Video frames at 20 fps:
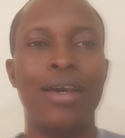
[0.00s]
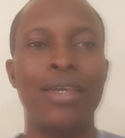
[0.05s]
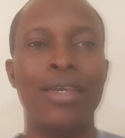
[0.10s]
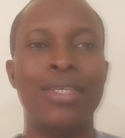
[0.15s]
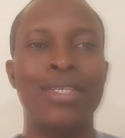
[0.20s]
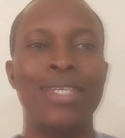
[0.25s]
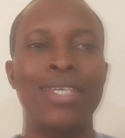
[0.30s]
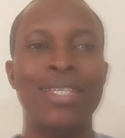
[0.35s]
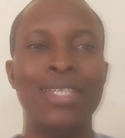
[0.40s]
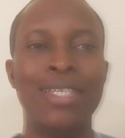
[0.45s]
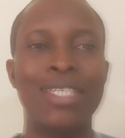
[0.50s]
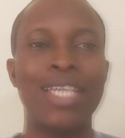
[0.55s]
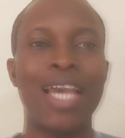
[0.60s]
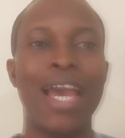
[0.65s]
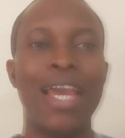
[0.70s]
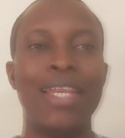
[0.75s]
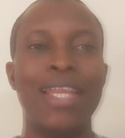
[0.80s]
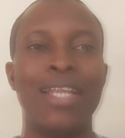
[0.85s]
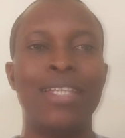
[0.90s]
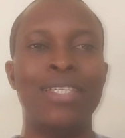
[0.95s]
Is it the
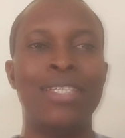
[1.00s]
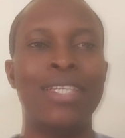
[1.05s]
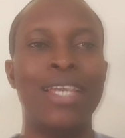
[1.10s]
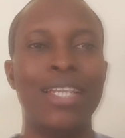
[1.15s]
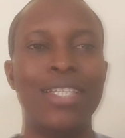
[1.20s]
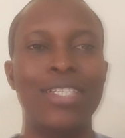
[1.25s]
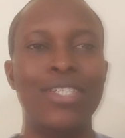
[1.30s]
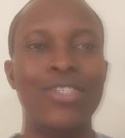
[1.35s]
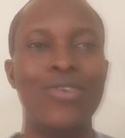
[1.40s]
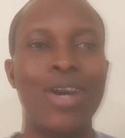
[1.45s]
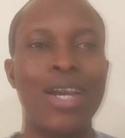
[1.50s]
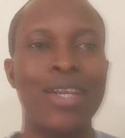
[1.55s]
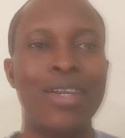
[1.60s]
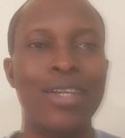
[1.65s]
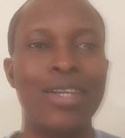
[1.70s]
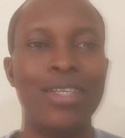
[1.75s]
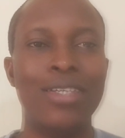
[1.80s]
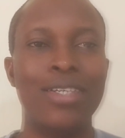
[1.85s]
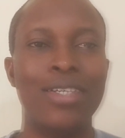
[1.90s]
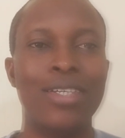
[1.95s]
child that is getting you
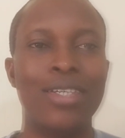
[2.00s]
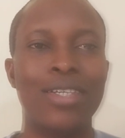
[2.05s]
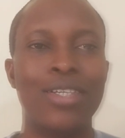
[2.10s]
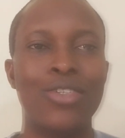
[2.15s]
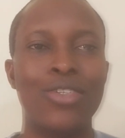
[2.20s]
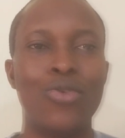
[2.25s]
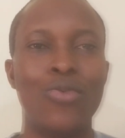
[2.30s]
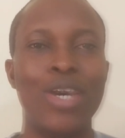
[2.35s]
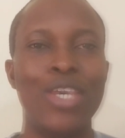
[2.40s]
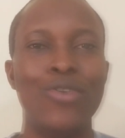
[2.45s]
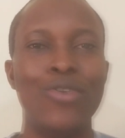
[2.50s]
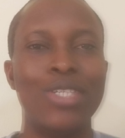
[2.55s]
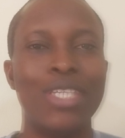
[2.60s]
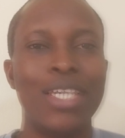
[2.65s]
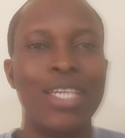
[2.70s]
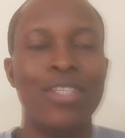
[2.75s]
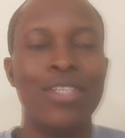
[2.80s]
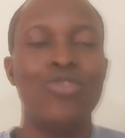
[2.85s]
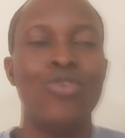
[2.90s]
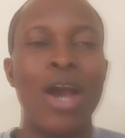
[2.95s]
angry? So when you
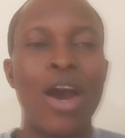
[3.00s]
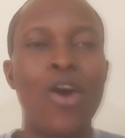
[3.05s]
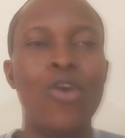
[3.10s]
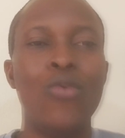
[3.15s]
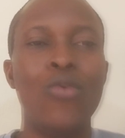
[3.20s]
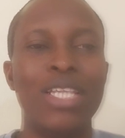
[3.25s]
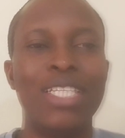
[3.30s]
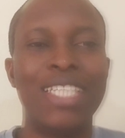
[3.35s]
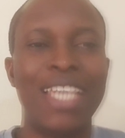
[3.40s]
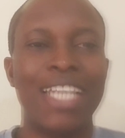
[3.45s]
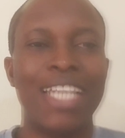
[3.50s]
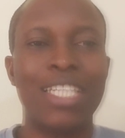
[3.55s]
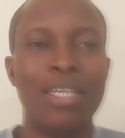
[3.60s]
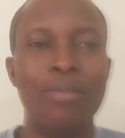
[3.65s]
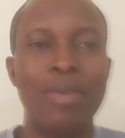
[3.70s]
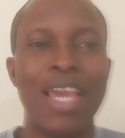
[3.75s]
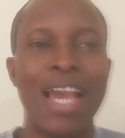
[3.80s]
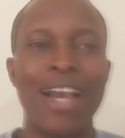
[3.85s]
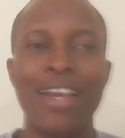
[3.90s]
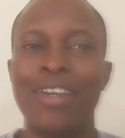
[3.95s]
say, you are always
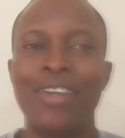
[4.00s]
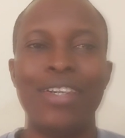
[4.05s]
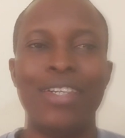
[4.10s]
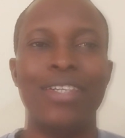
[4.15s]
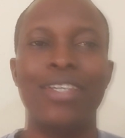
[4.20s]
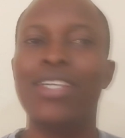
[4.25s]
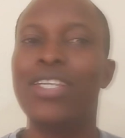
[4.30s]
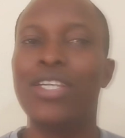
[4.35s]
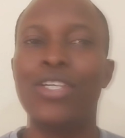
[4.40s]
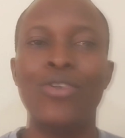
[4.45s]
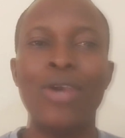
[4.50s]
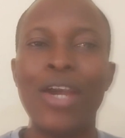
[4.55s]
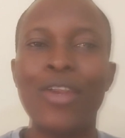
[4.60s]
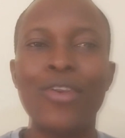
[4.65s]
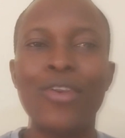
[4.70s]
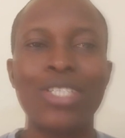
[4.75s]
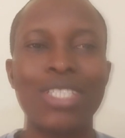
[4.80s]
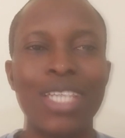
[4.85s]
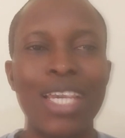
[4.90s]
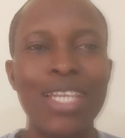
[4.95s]
getting me angry, you are
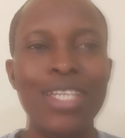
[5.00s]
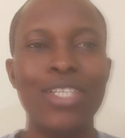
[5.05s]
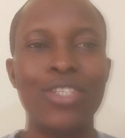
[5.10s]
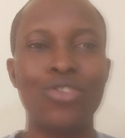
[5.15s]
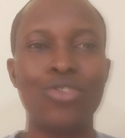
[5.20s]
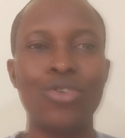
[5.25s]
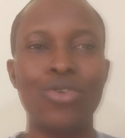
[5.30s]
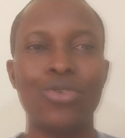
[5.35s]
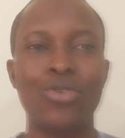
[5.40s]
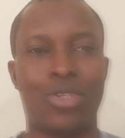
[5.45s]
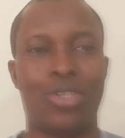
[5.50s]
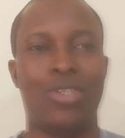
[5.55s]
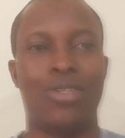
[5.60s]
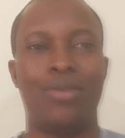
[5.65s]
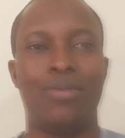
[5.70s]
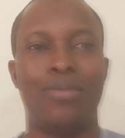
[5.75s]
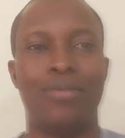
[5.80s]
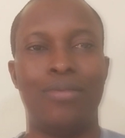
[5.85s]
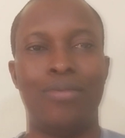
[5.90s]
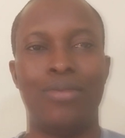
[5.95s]
not saying the
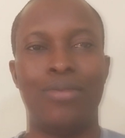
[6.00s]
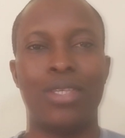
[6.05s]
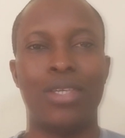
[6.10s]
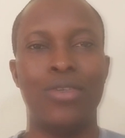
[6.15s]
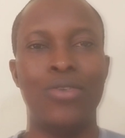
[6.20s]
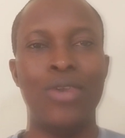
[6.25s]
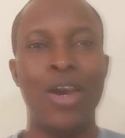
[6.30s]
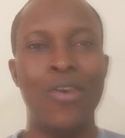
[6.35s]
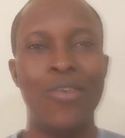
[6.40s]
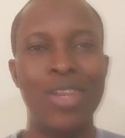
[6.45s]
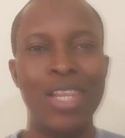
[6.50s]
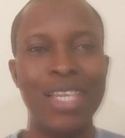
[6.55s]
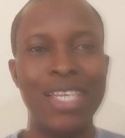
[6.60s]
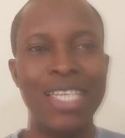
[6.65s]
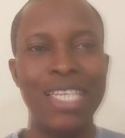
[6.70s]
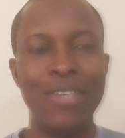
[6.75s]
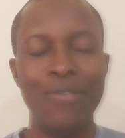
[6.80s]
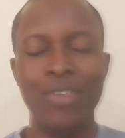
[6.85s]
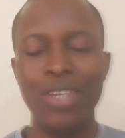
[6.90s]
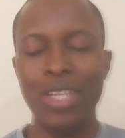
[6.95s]
truth. You are only
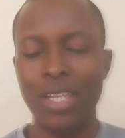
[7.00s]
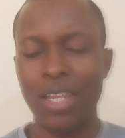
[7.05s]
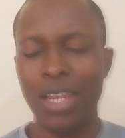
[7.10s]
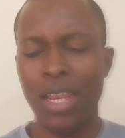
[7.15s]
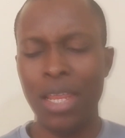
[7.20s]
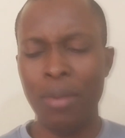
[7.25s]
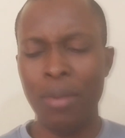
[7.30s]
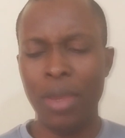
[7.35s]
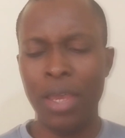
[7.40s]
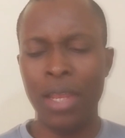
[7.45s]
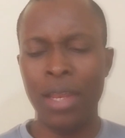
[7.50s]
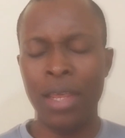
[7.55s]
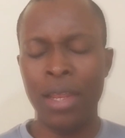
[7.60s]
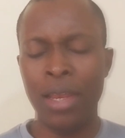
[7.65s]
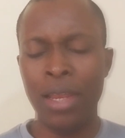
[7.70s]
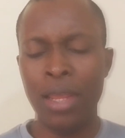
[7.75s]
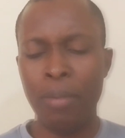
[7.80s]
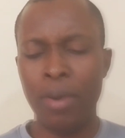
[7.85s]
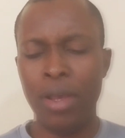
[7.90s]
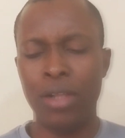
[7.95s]
giving a
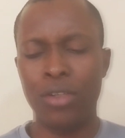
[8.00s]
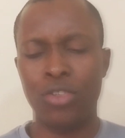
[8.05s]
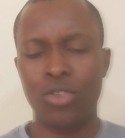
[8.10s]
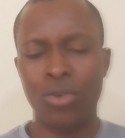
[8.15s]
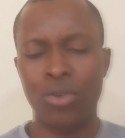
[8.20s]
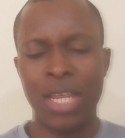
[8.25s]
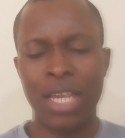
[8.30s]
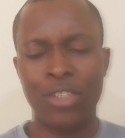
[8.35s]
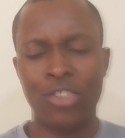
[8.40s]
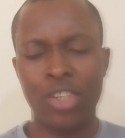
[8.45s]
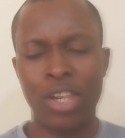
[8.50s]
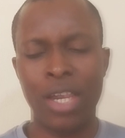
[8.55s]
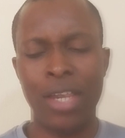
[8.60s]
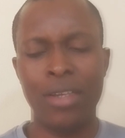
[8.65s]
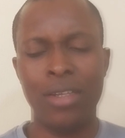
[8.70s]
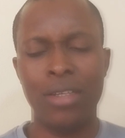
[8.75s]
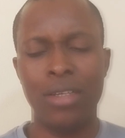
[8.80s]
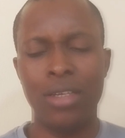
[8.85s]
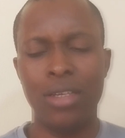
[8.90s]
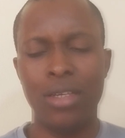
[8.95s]
label to that
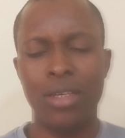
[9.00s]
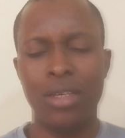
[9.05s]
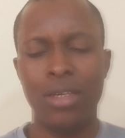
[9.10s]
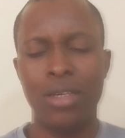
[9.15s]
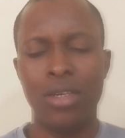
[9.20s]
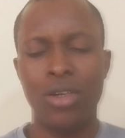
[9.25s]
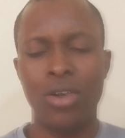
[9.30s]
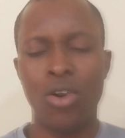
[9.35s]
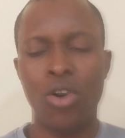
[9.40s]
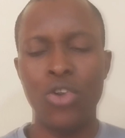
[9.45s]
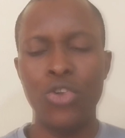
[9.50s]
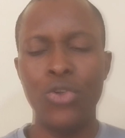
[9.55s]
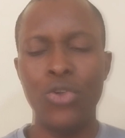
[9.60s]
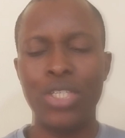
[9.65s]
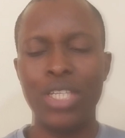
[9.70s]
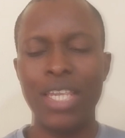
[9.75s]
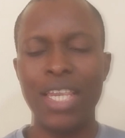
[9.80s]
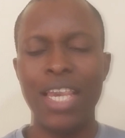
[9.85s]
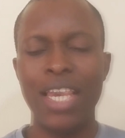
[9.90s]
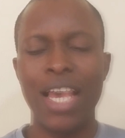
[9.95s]
child. Or you
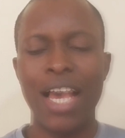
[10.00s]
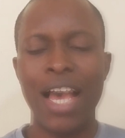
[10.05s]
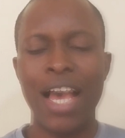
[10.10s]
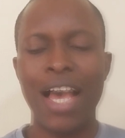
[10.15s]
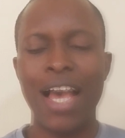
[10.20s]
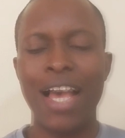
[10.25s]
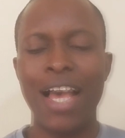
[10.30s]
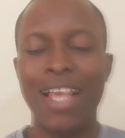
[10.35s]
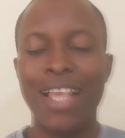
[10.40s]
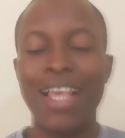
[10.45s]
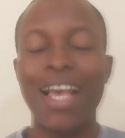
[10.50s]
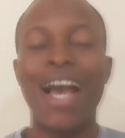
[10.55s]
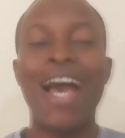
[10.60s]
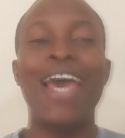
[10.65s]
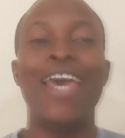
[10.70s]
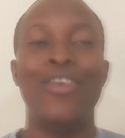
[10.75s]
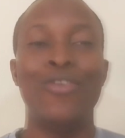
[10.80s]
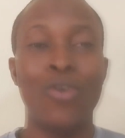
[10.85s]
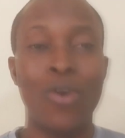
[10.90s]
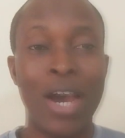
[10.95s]
say,
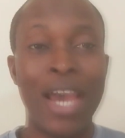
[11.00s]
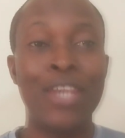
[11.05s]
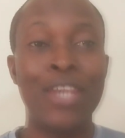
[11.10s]
I know